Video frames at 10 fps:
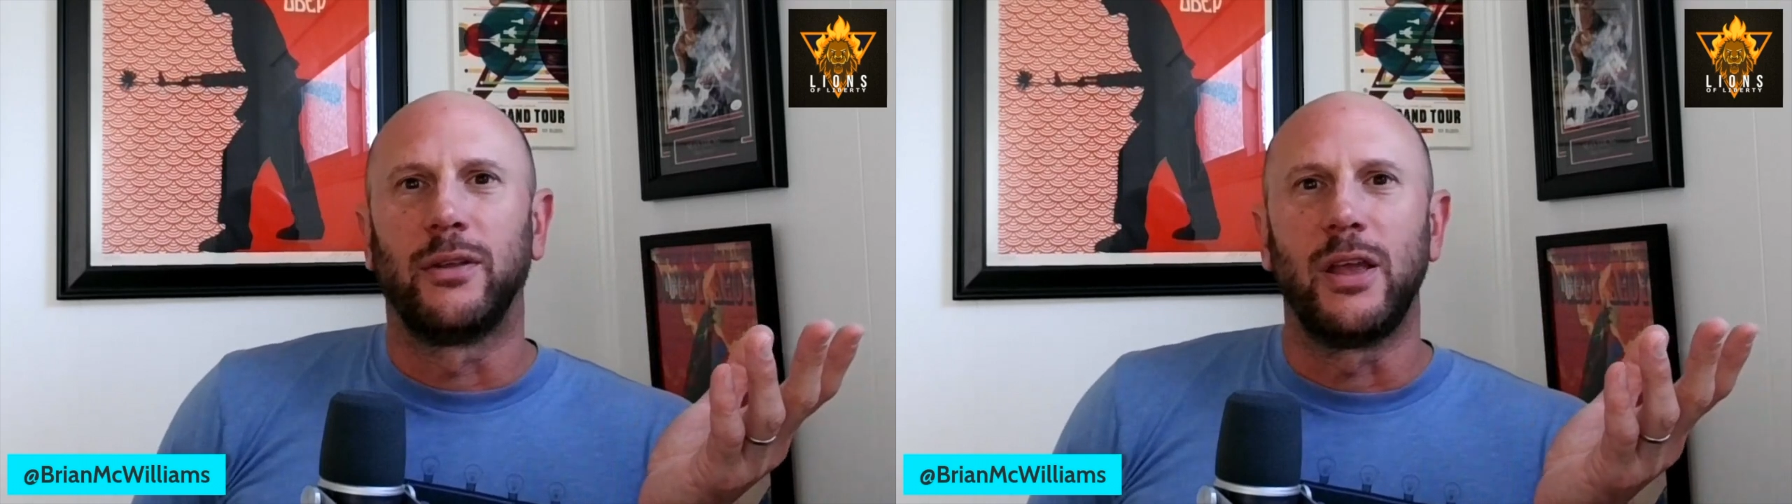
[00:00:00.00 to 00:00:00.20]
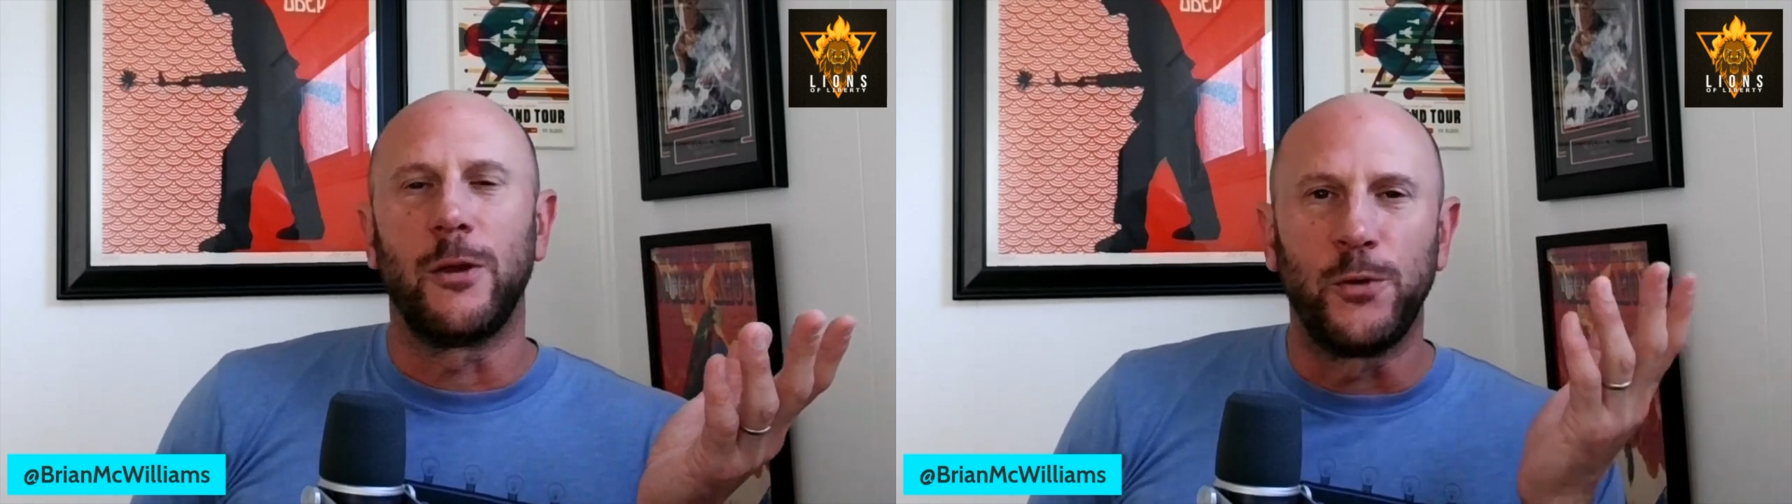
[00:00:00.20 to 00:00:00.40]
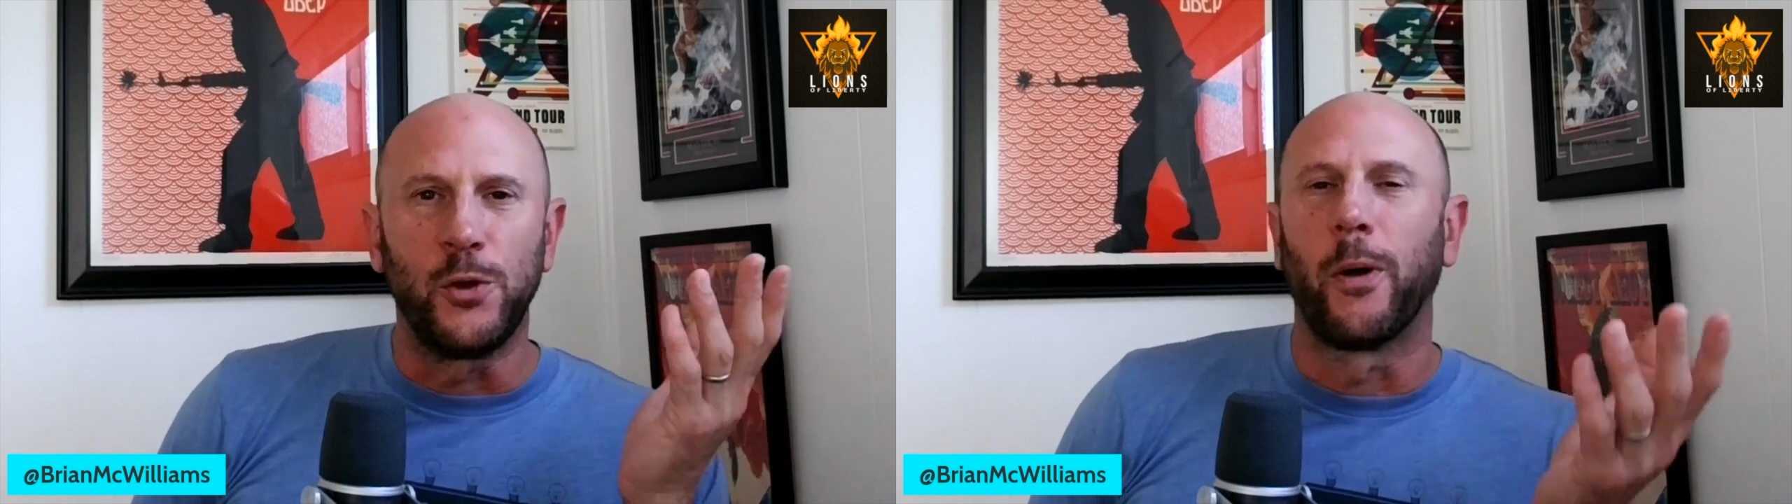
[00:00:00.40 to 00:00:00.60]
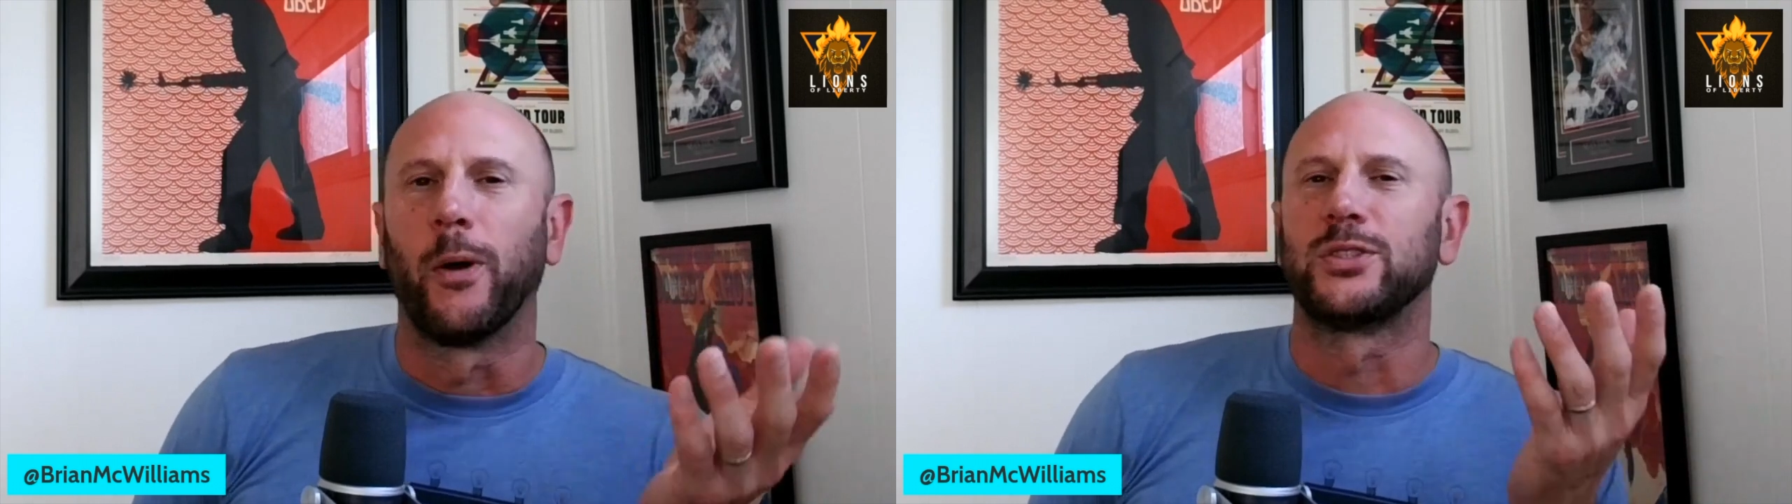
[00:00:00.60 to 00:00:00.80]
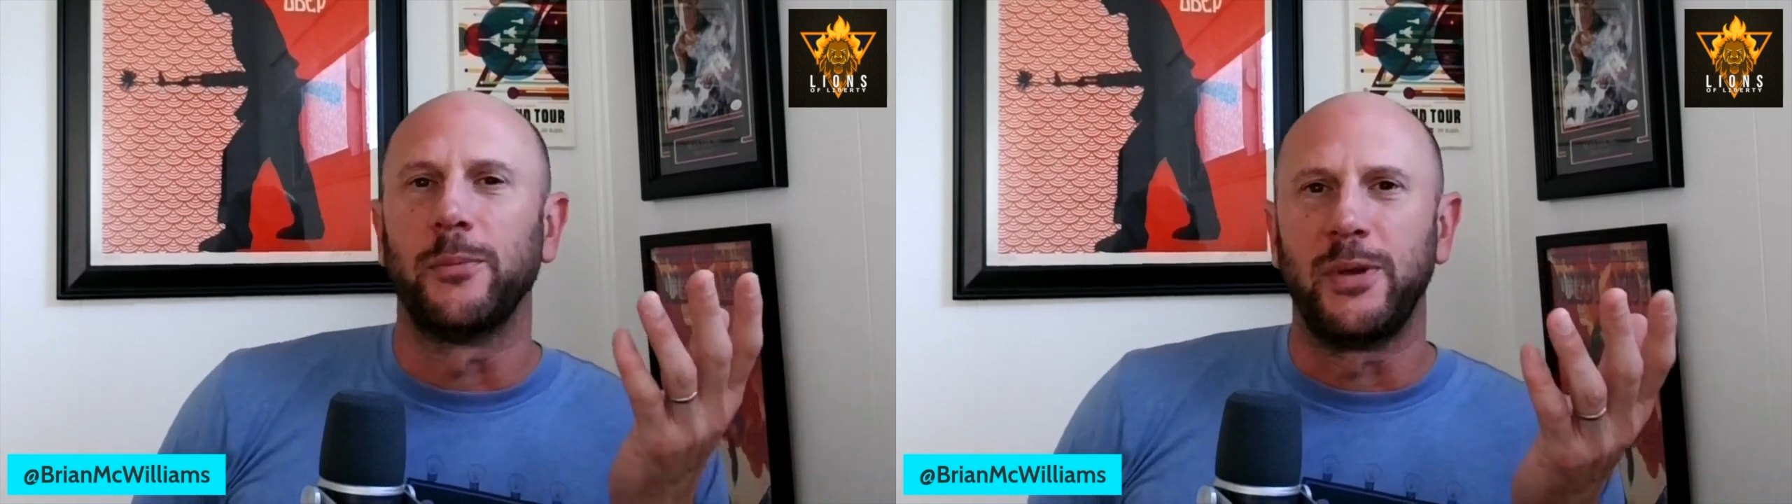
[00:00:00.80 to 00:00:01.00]
If you
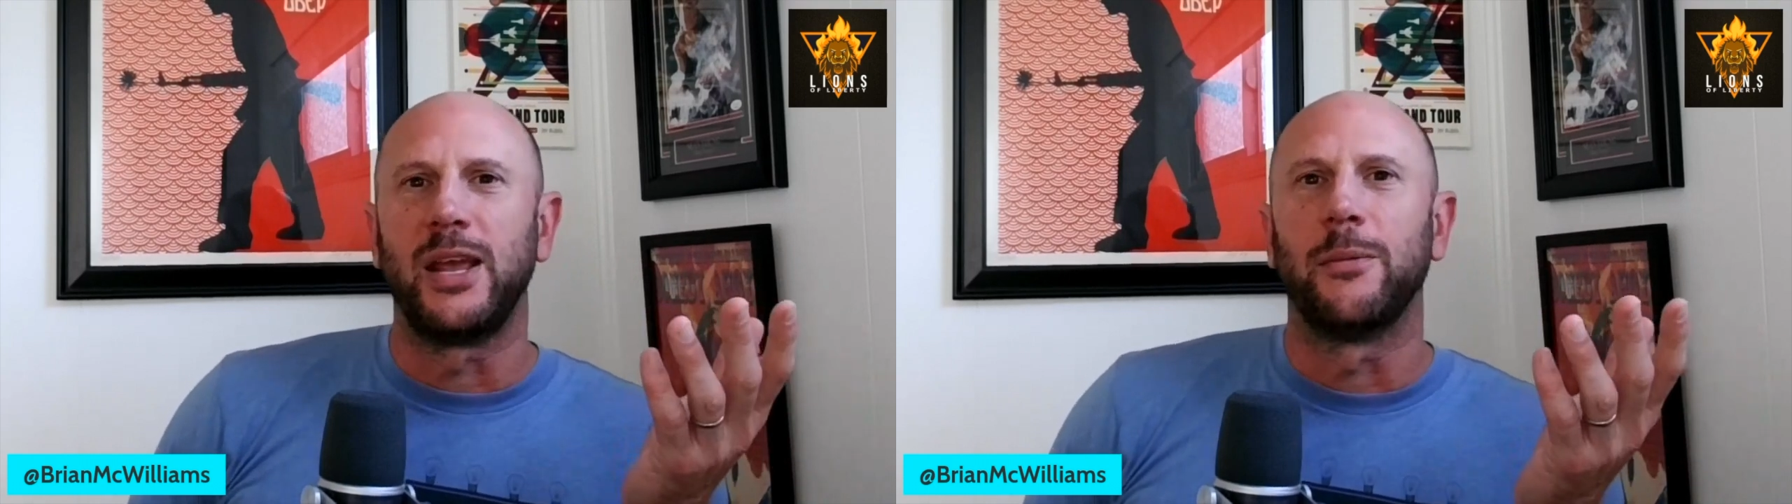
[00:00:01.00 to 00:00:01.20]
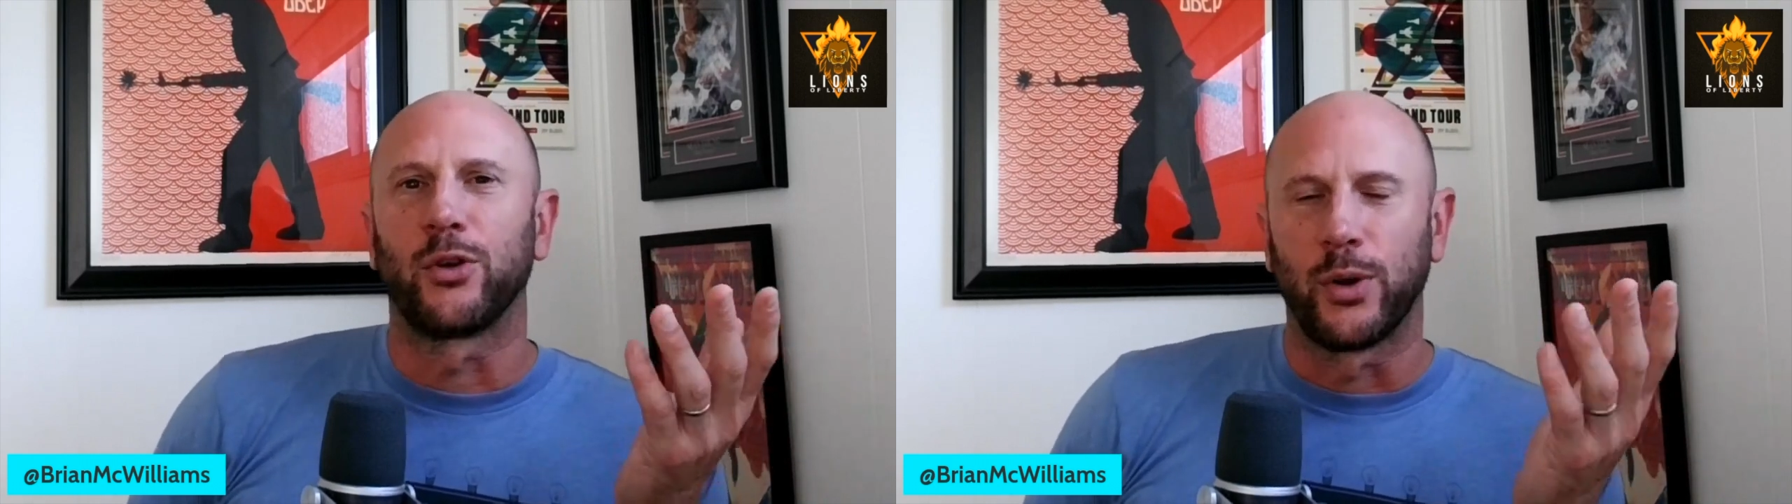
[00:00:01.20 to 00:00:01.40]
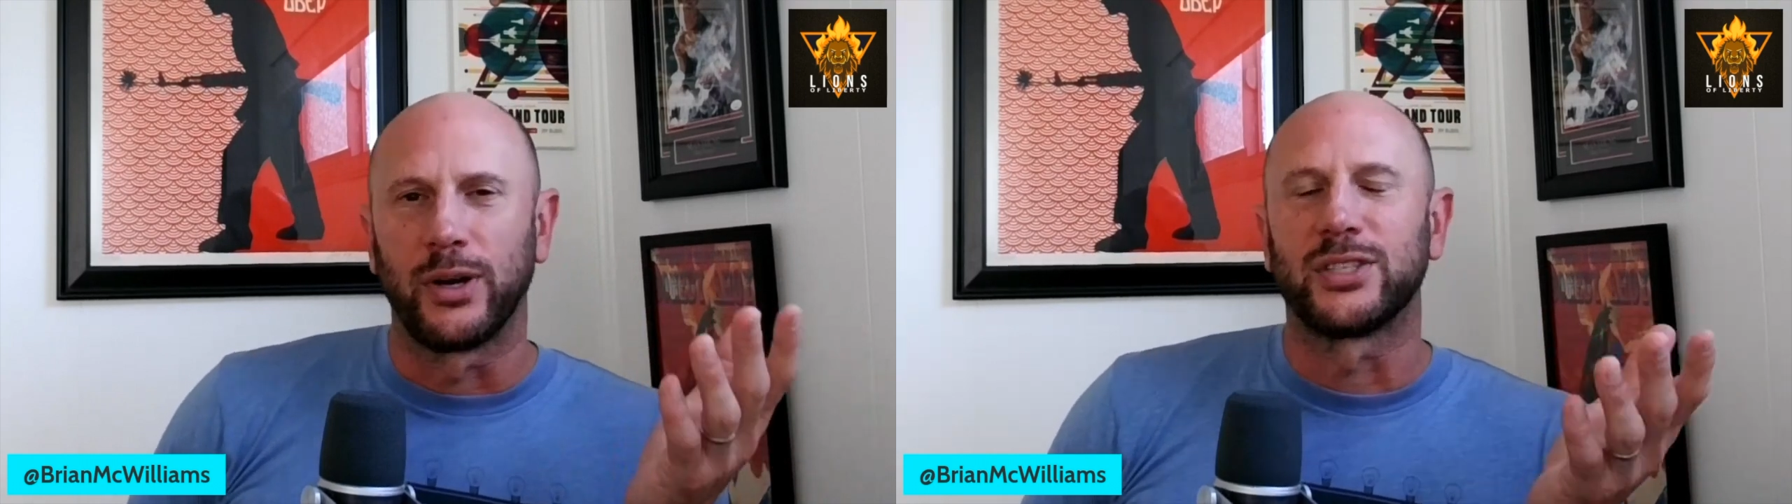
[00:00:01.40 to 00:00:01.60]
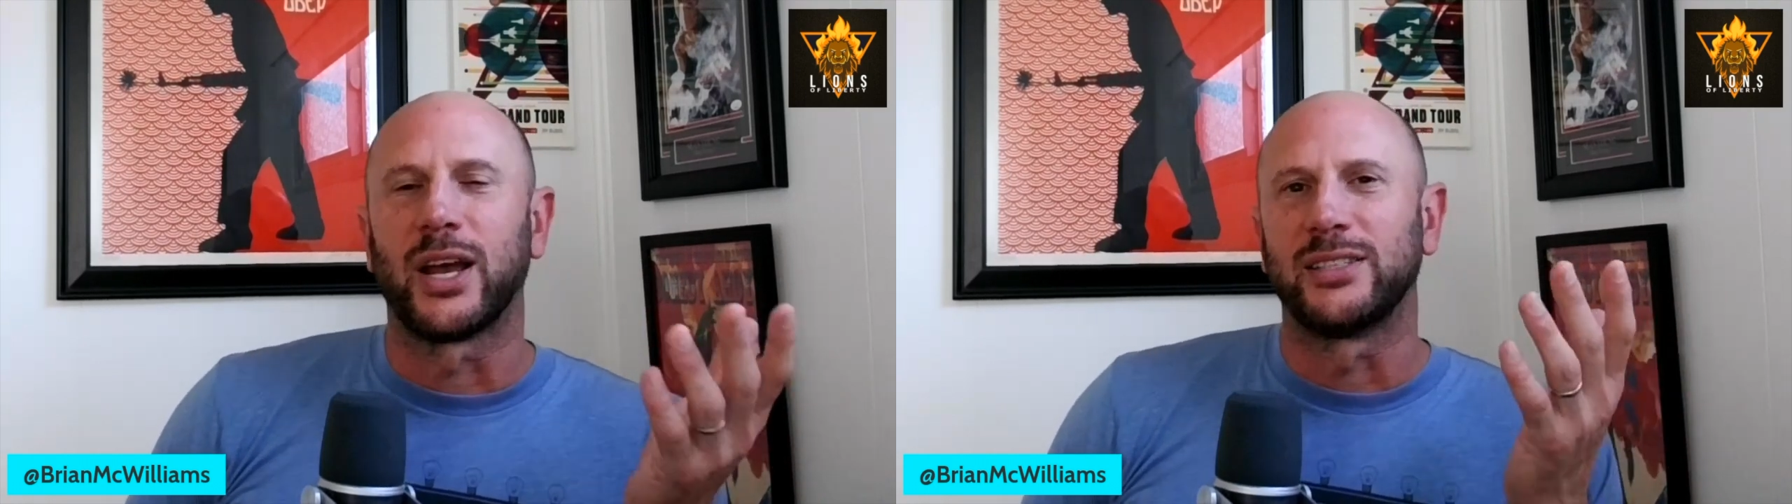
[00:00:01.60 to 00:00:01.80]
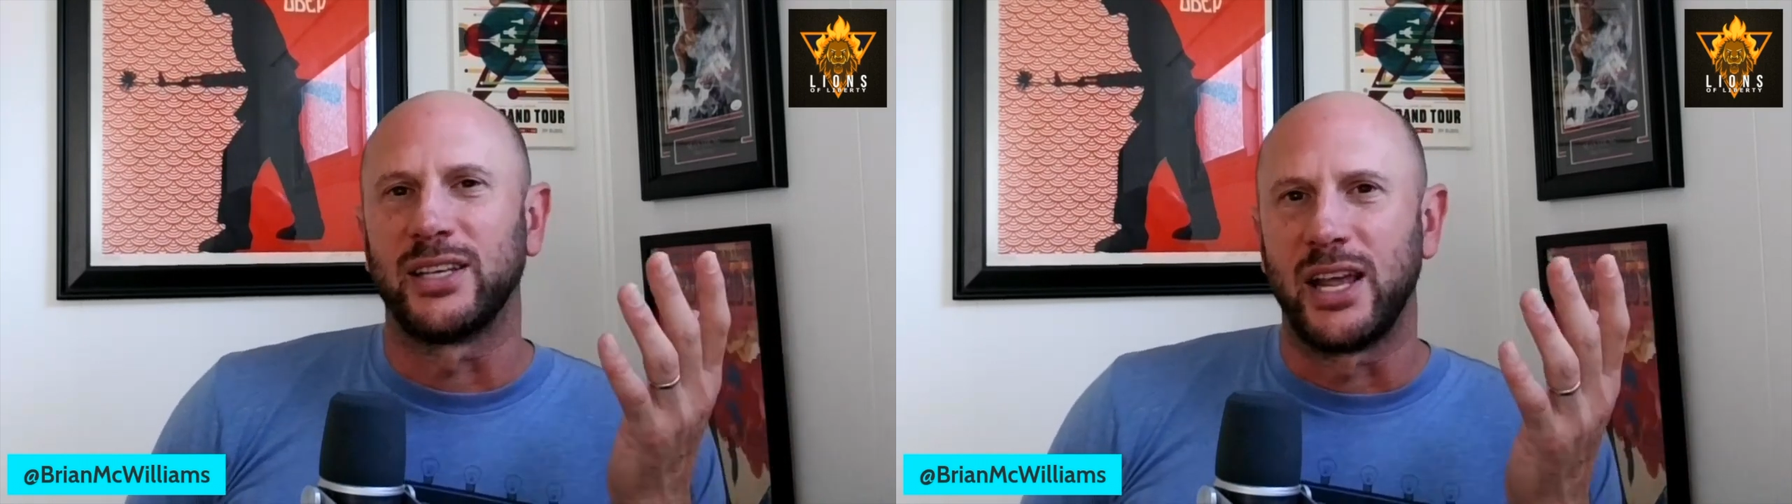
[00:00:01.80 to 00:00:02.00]
post a meme criticizing